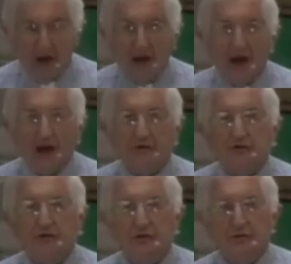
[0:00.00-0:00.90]
as
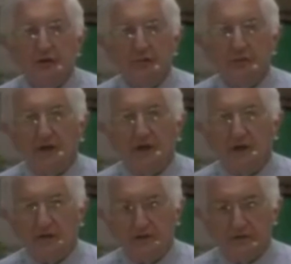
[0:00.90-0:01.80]
human
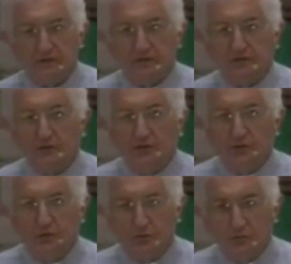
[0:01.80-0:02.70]
beings
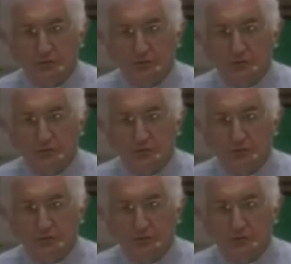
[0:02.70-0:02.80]
do."